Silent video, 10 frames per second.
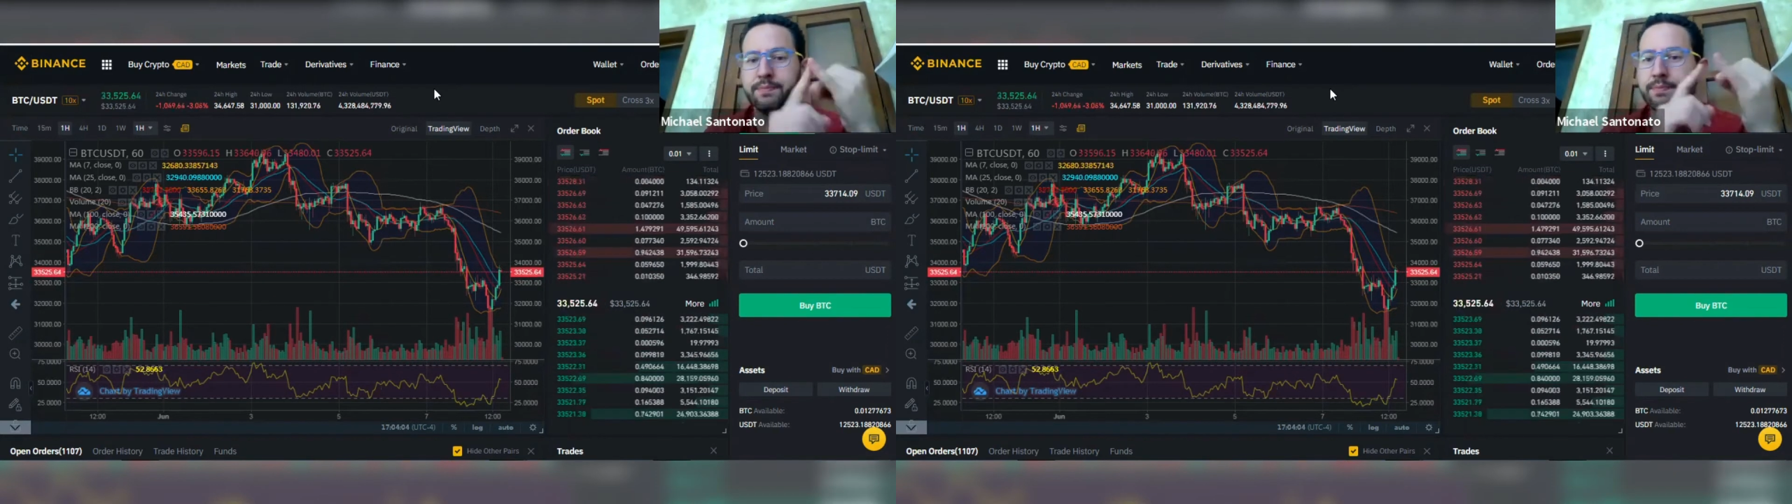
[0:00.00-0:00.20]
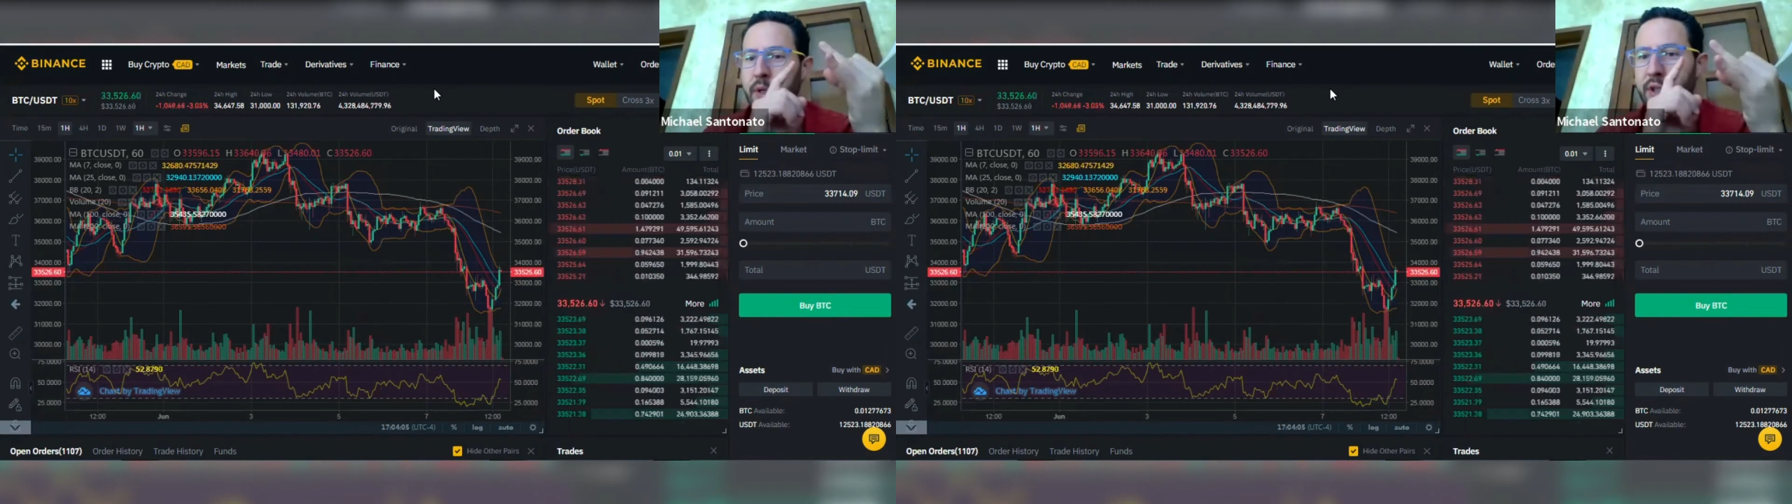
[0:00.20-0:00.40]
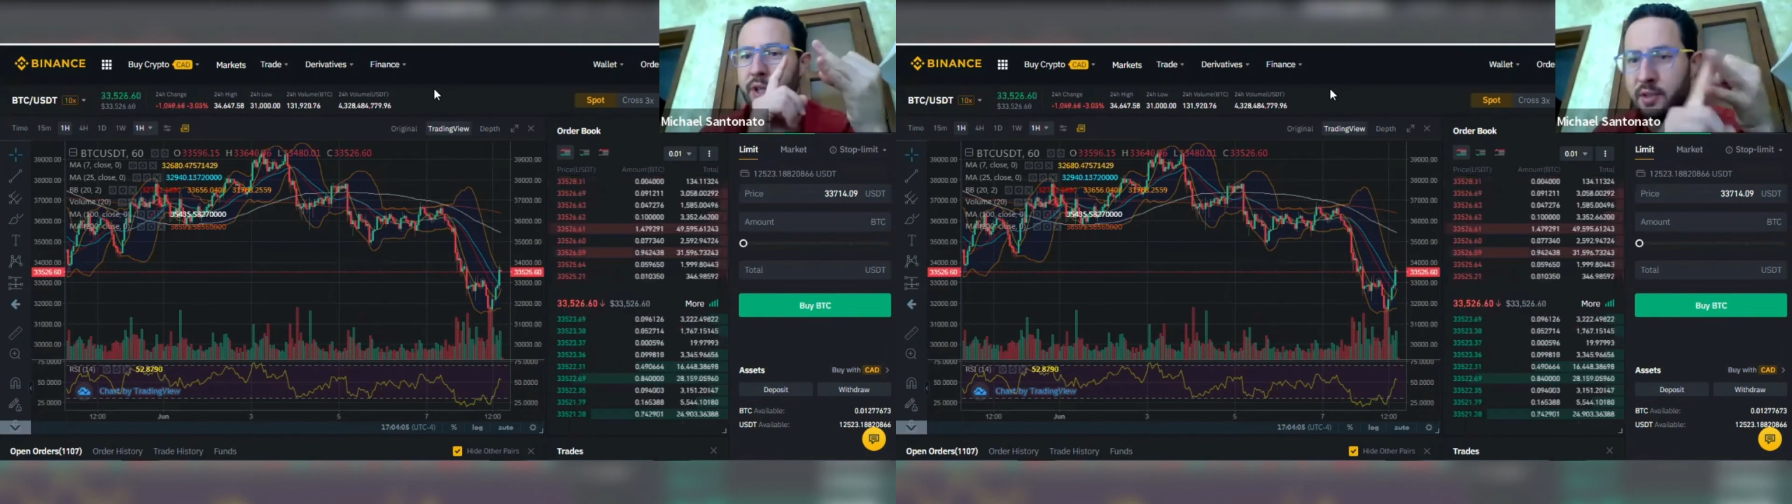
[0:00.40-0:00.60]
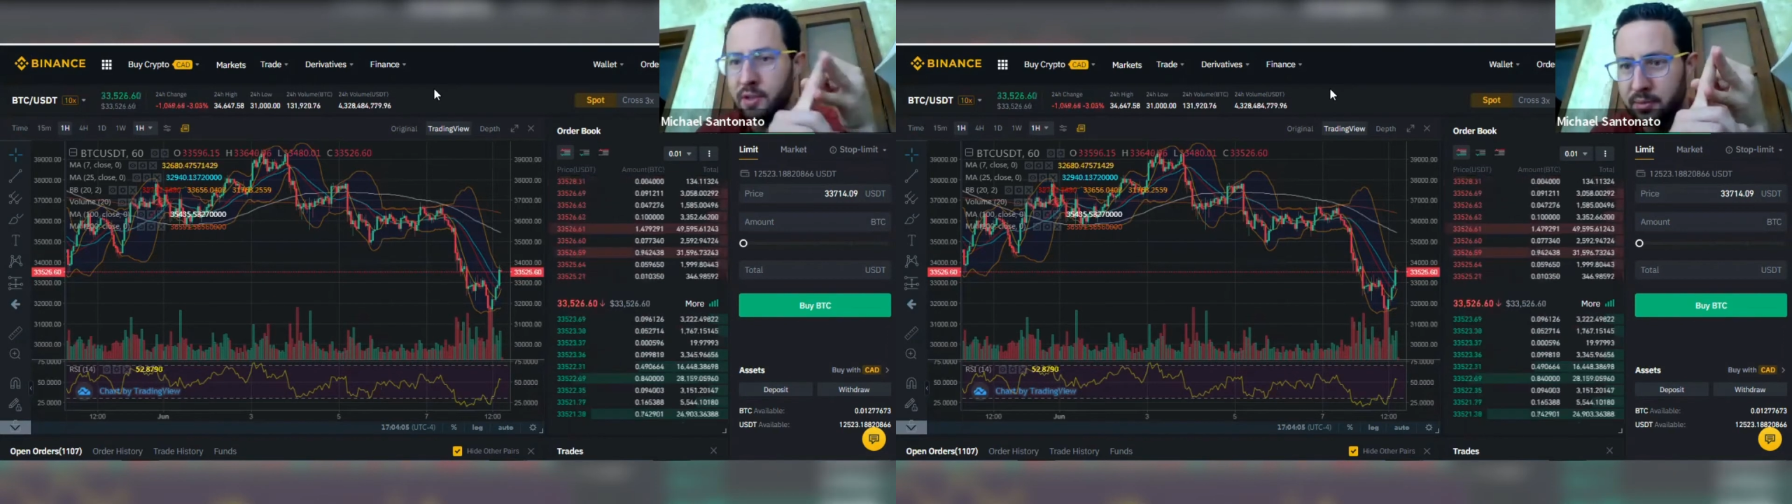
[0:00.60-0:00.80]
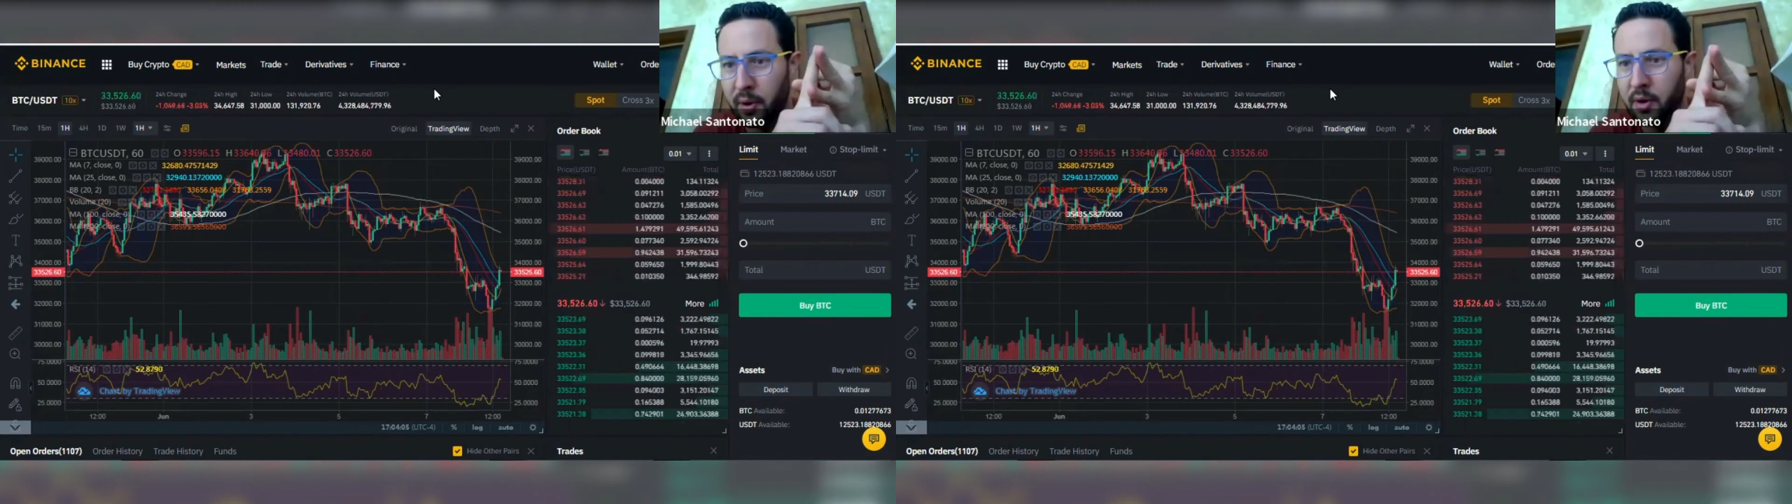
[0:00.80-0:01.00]
Machines are
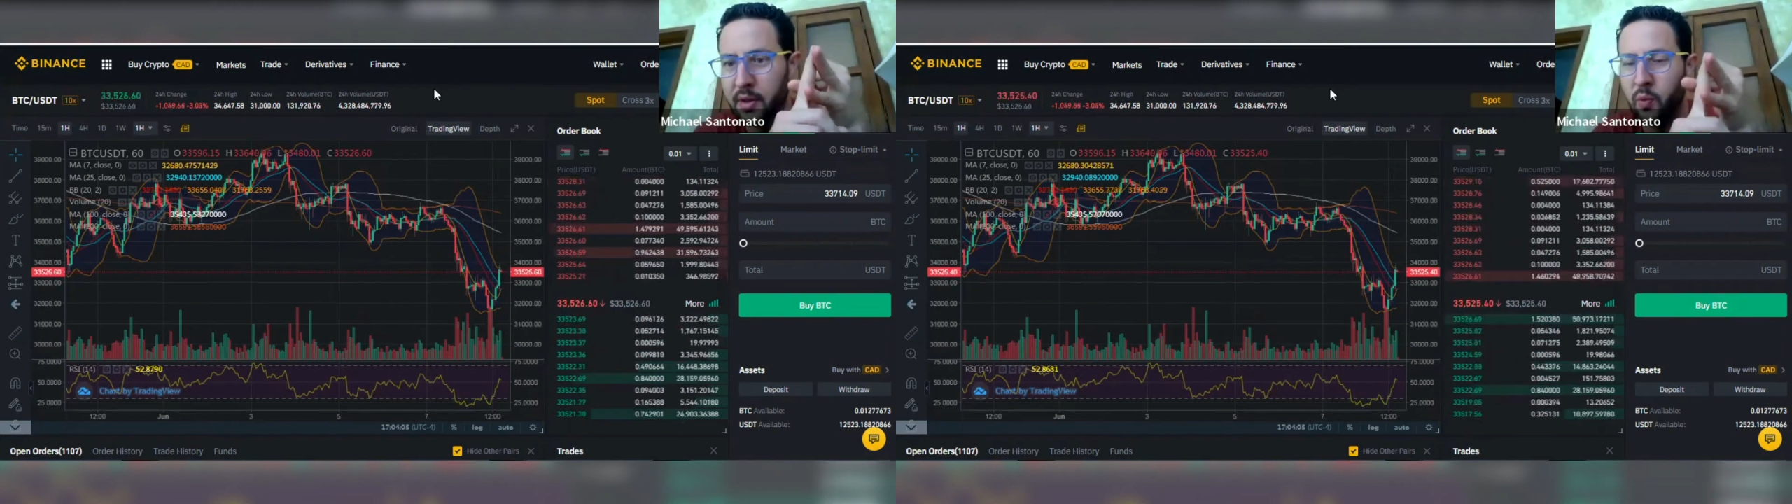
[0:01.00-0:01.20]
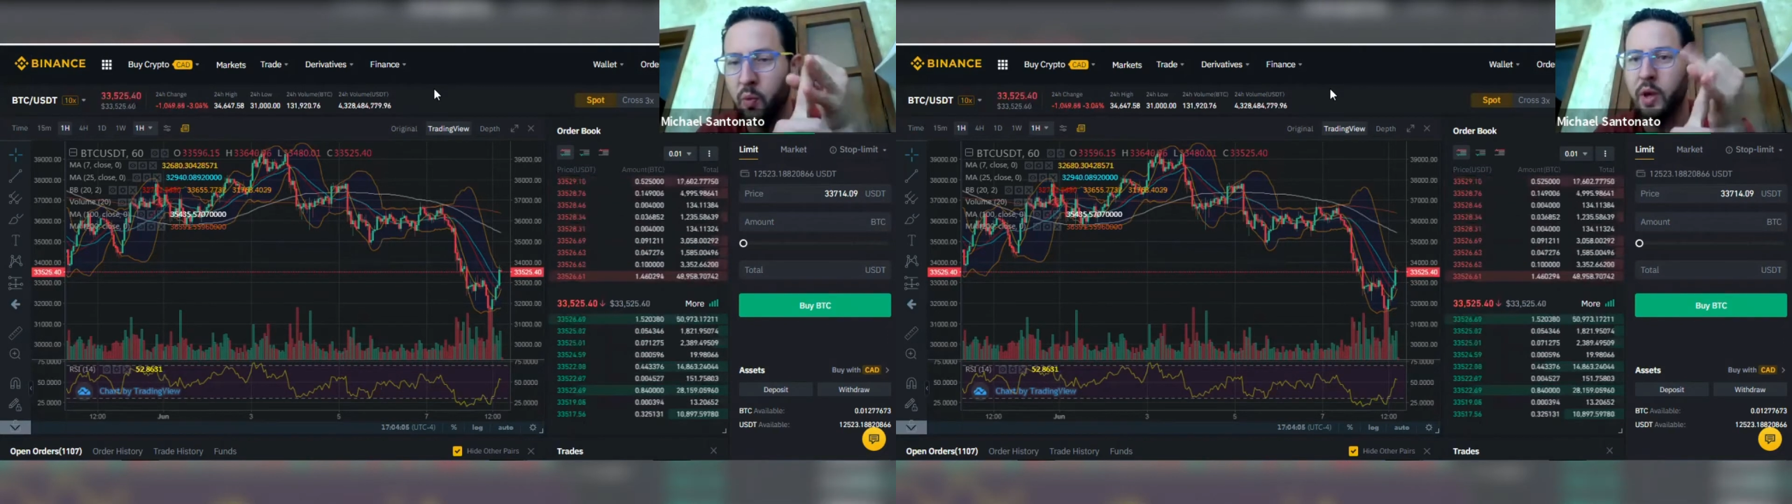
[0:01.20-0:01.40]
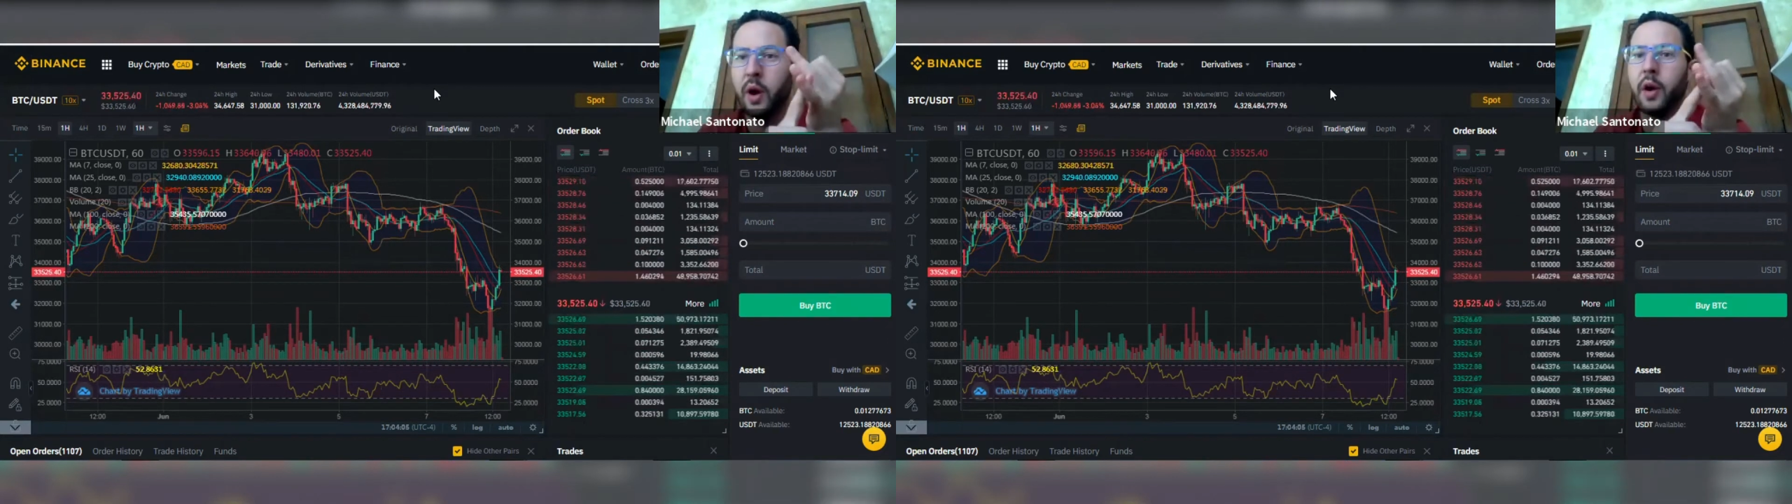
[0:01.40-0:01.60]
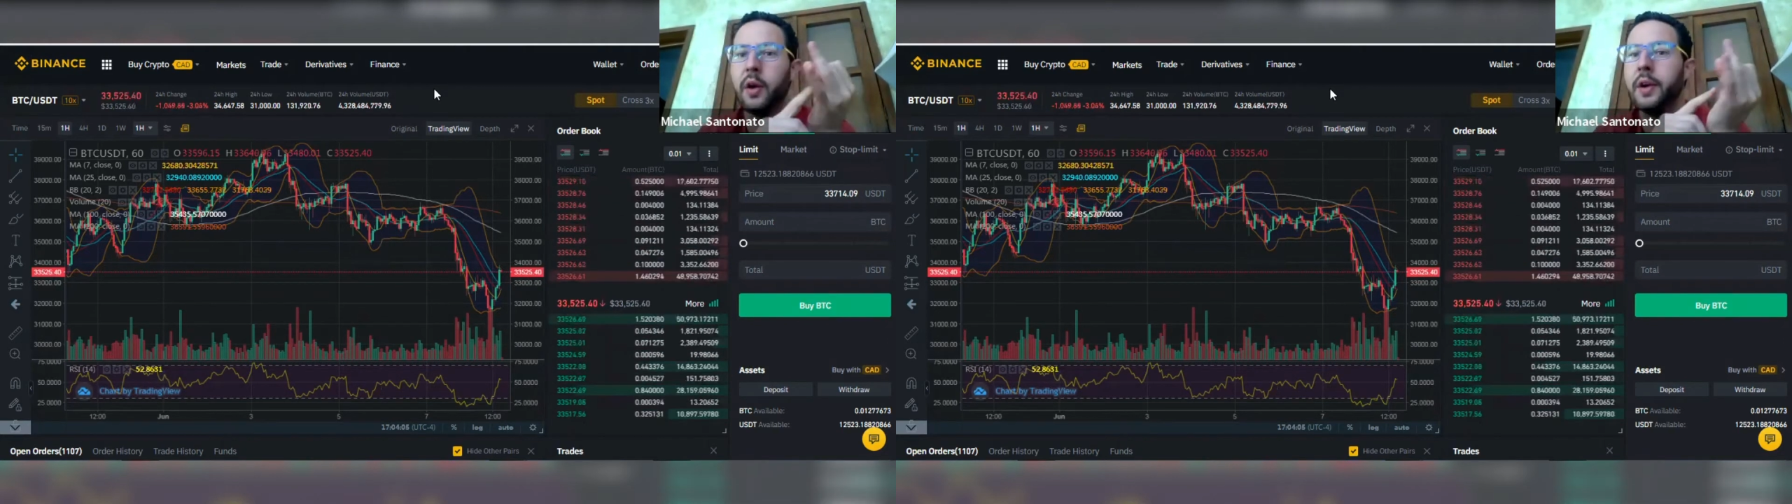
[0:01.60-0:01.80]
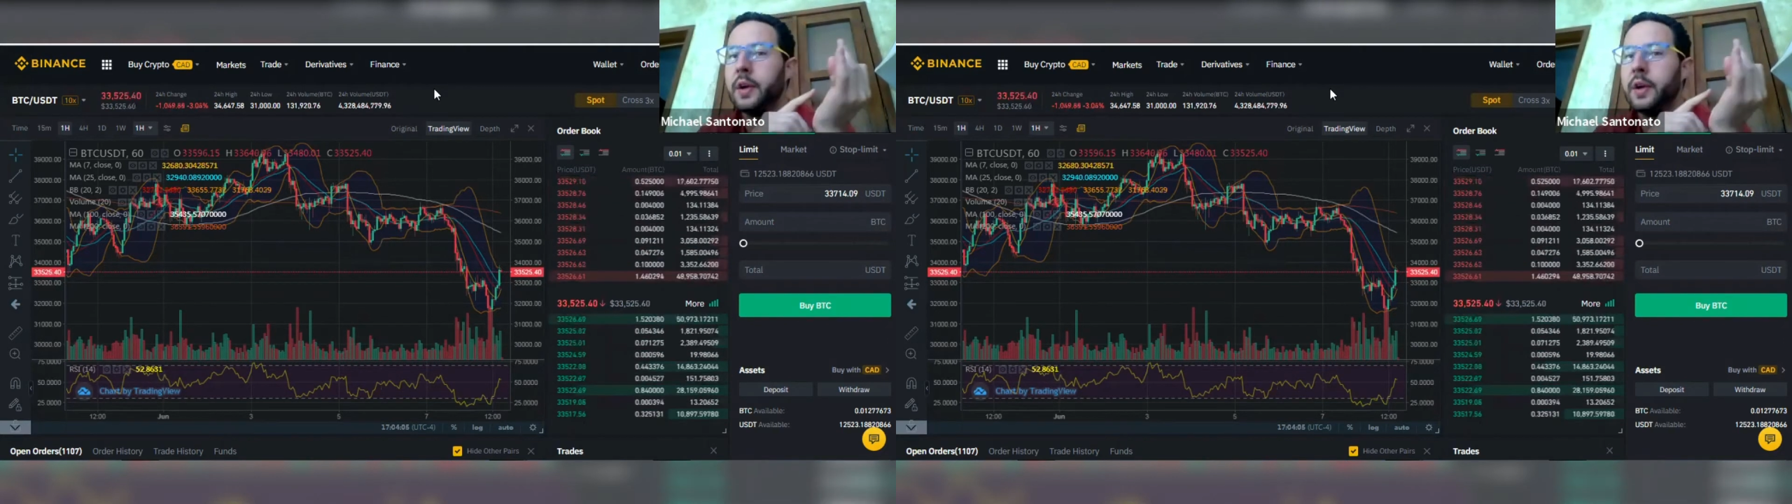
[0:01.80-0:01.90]
smarter than we are.